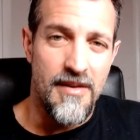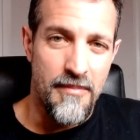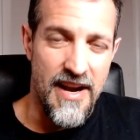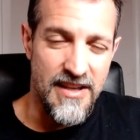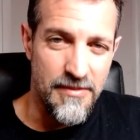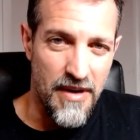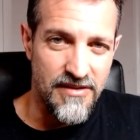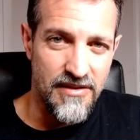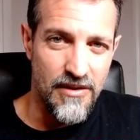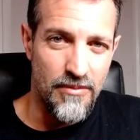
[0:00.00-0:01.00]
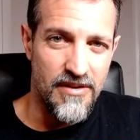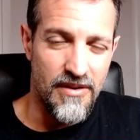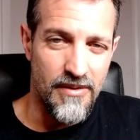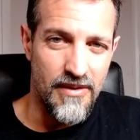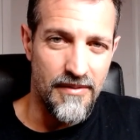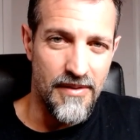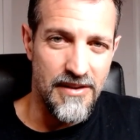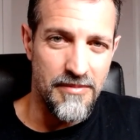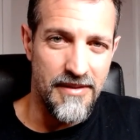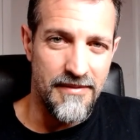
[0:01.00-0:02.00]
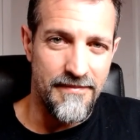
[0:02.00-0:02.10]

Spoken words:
maximizing your return on investment.